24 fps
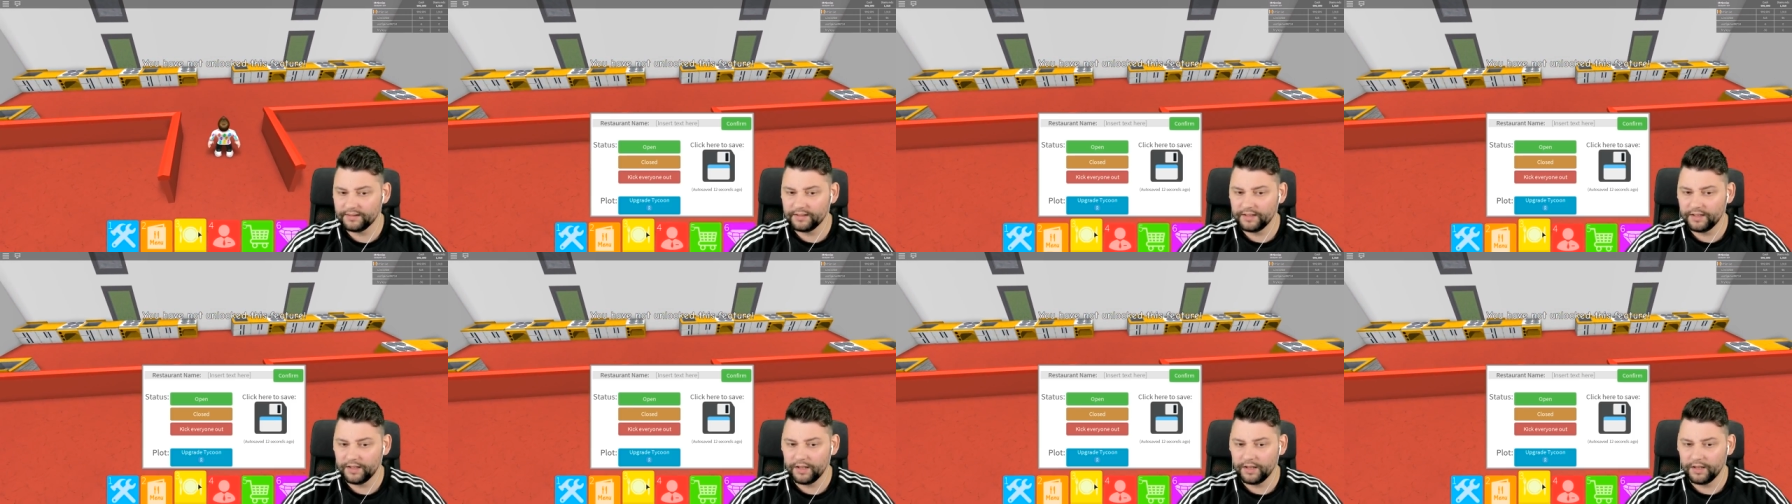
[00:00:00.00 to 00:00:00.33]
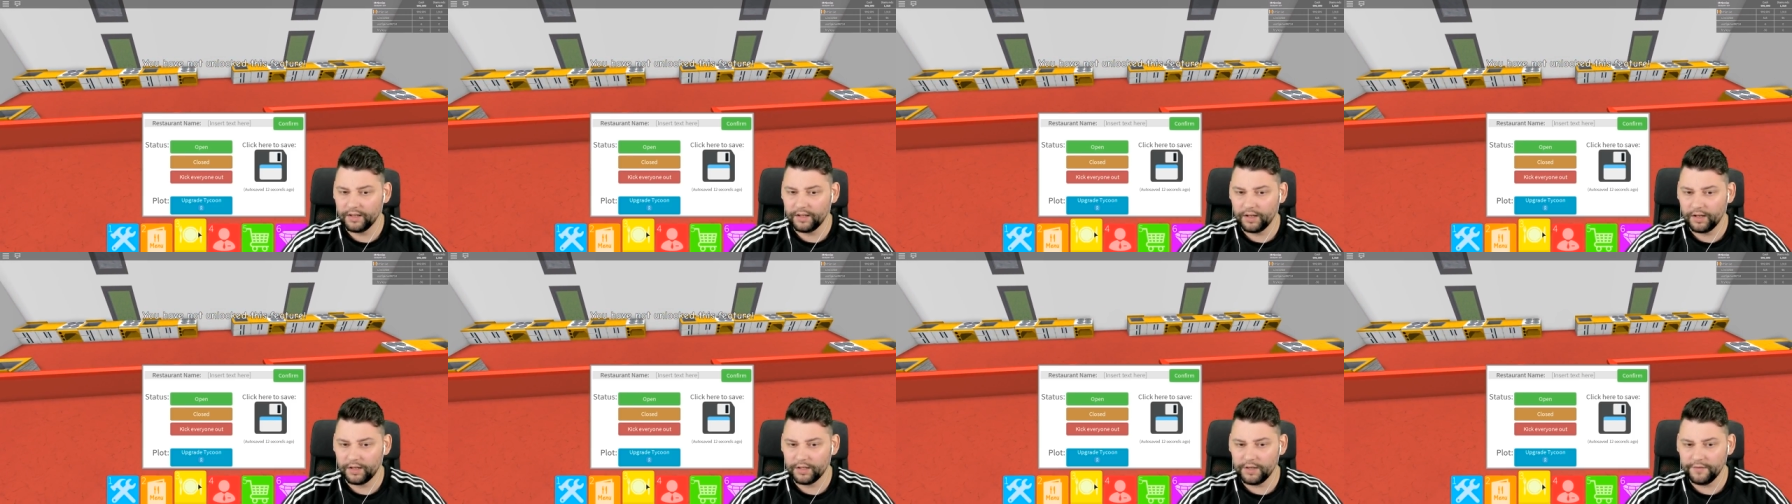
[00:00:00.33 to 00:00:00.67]

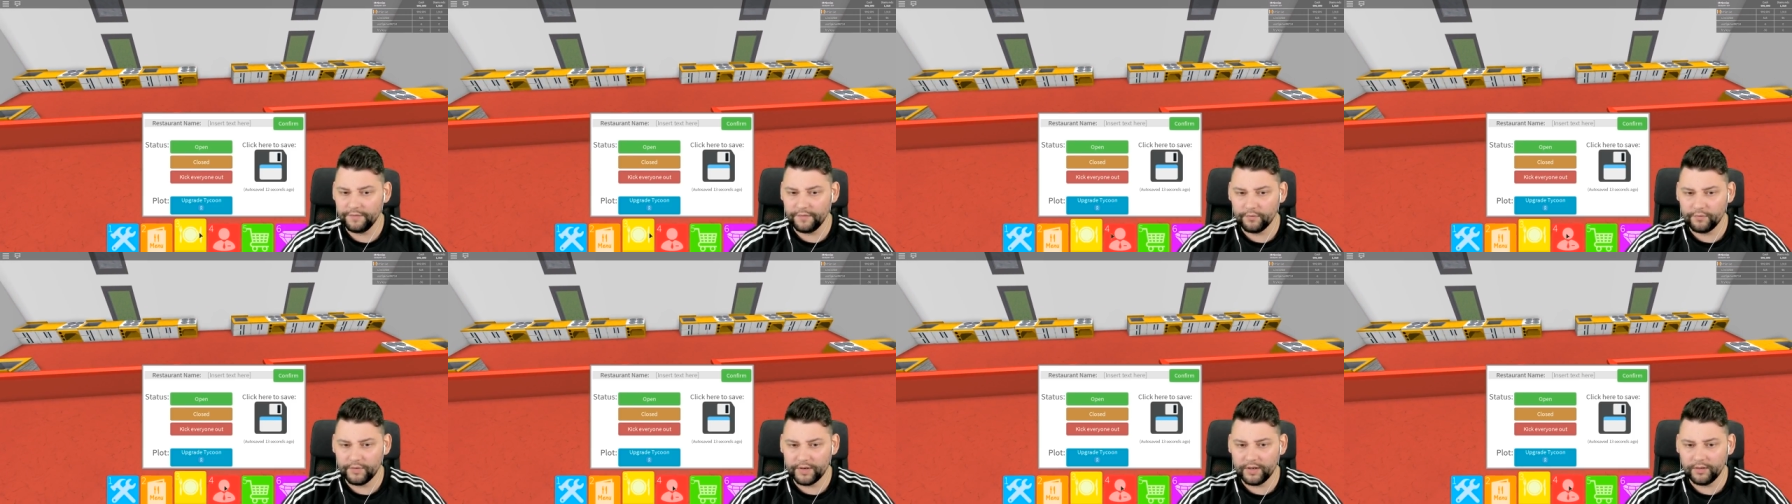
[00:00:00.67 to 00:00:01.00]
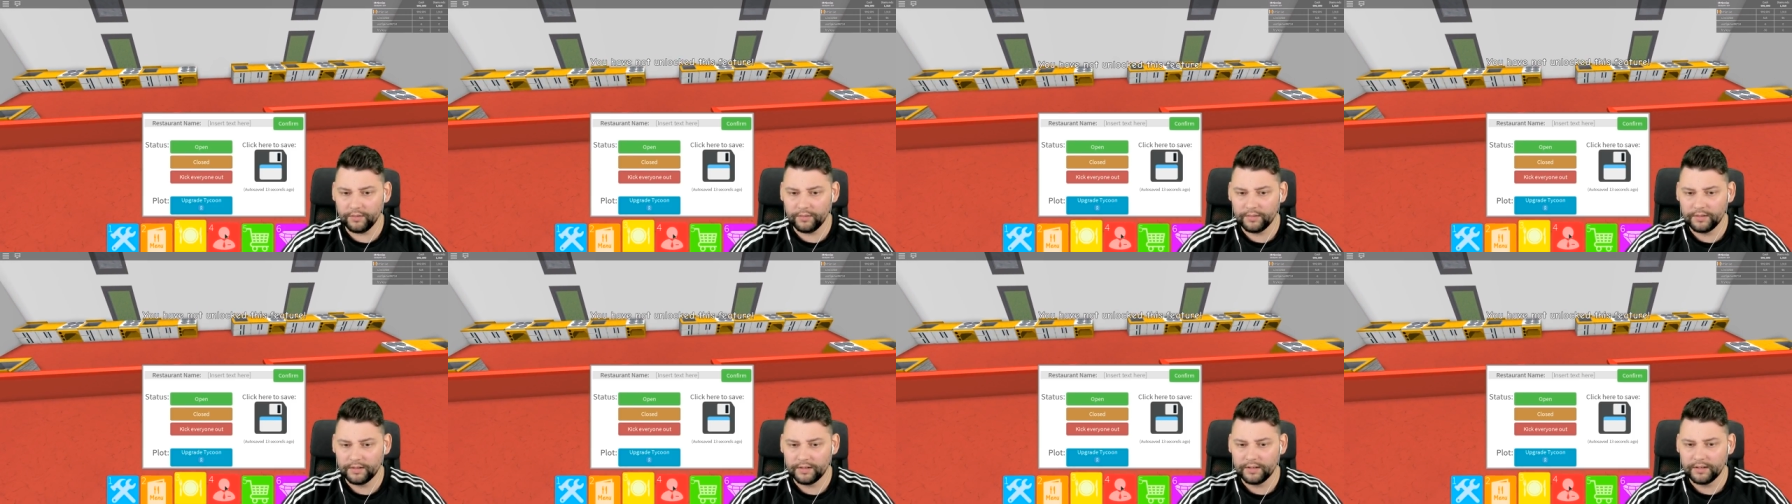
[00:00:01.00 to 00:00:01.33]
Are you for
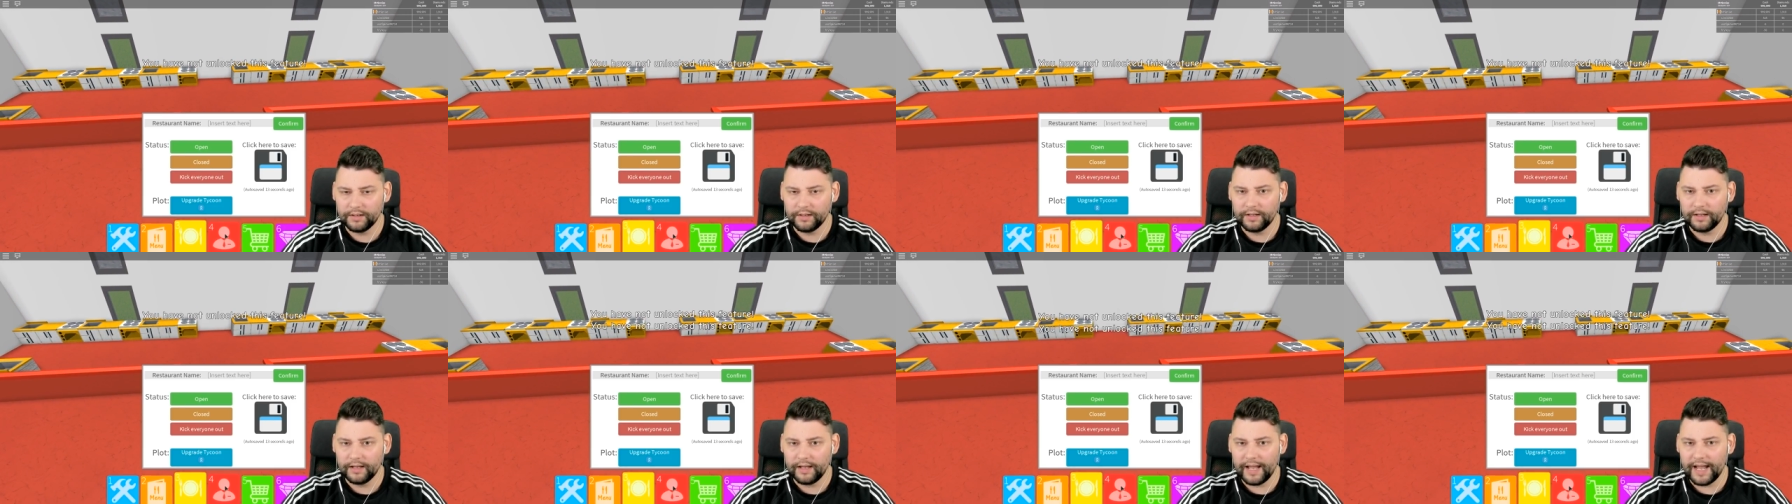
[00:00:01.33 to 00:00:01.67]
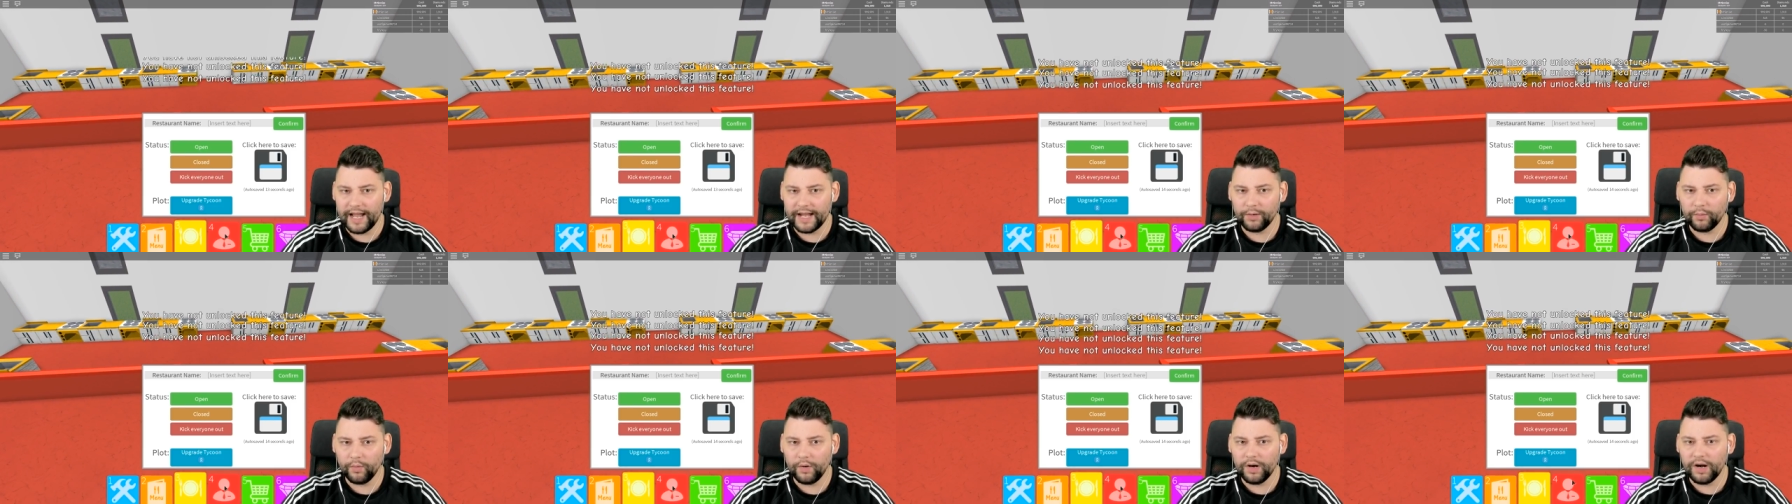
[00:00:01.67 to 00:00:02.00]
real?
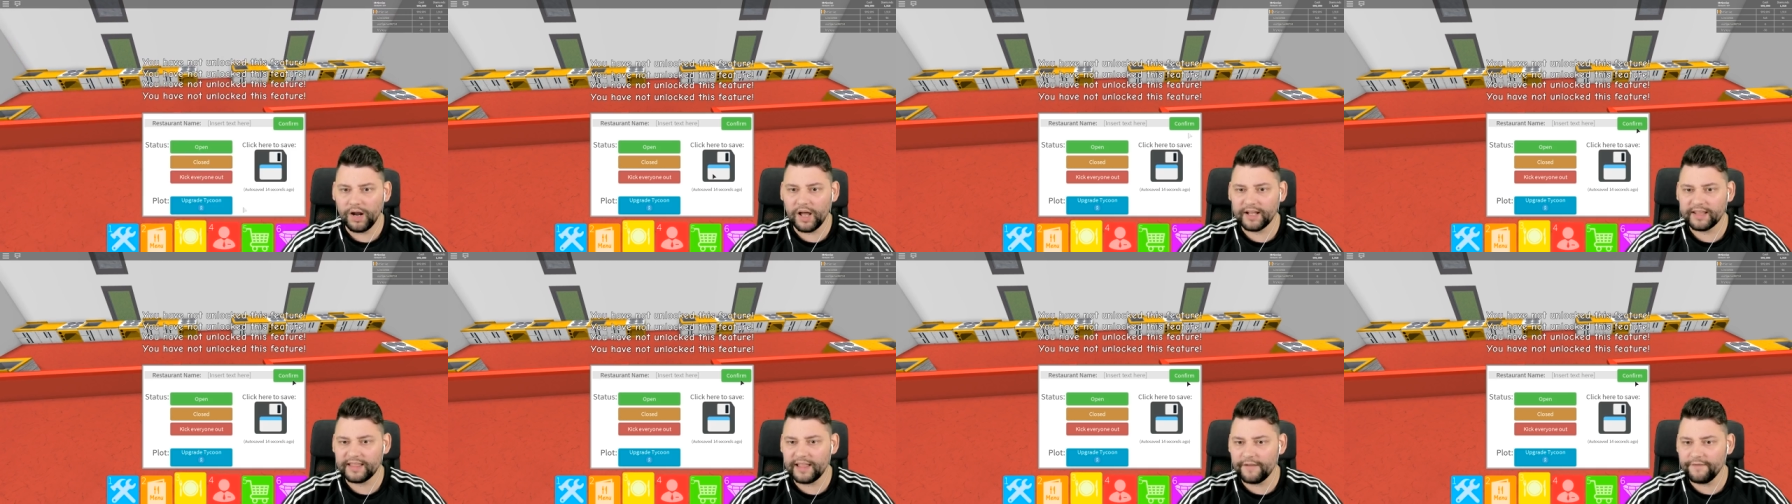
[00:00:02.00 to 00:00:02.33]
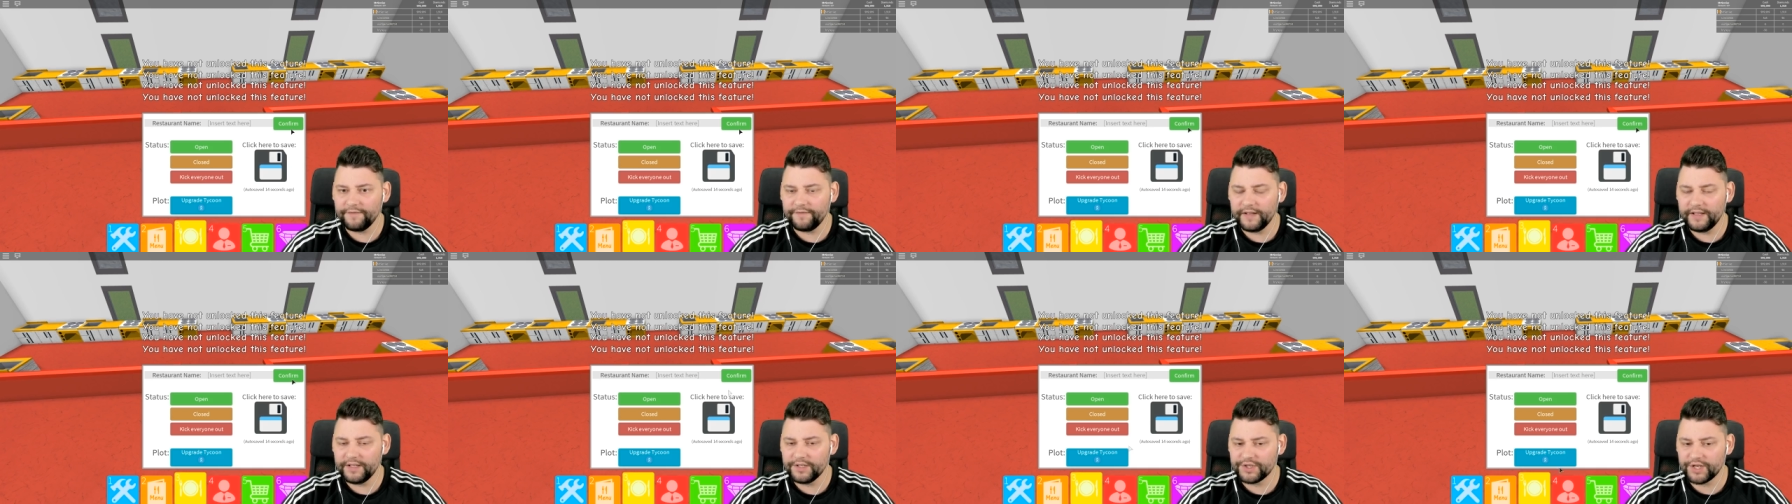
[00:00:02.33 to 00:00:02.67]
How do I unlock that
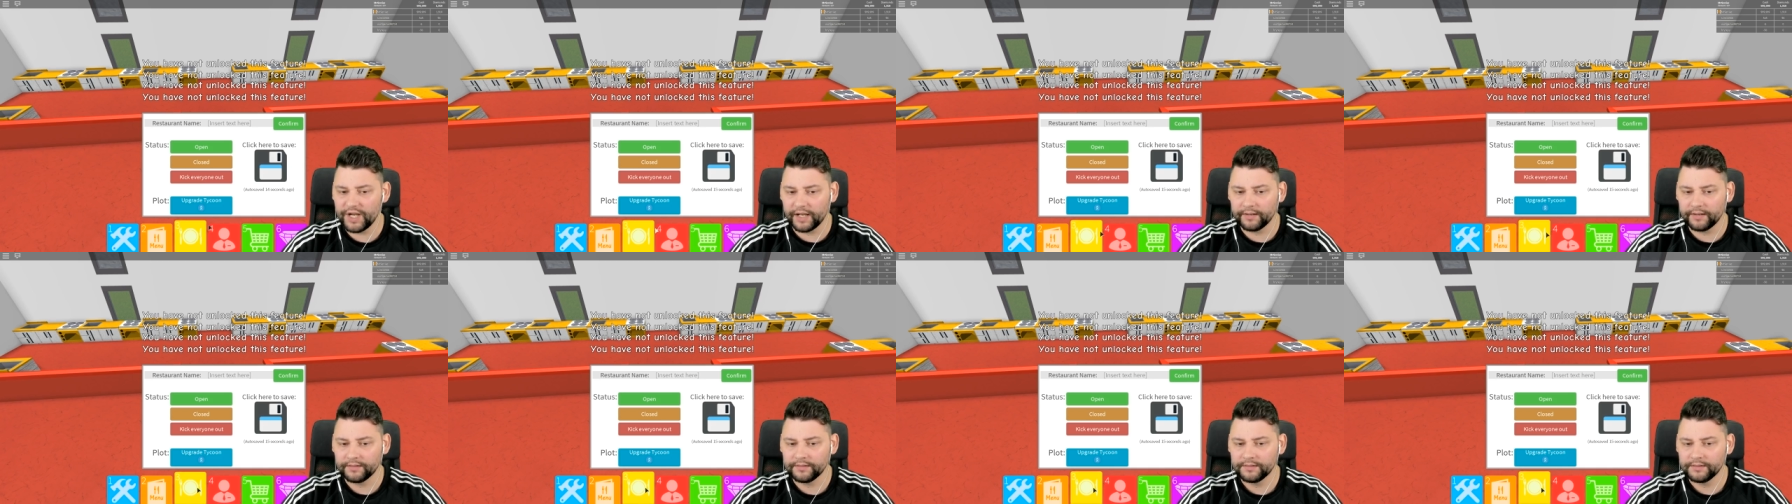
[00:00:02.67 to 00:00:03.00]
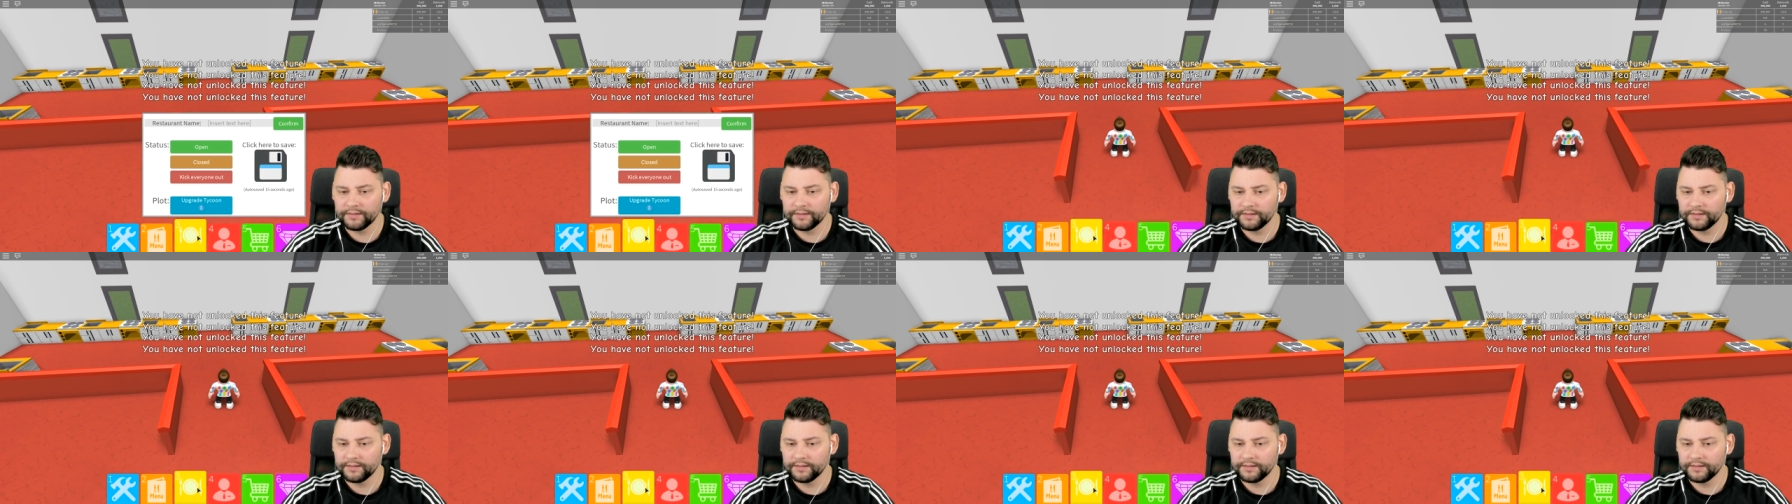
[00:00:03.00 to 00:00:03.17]
feature?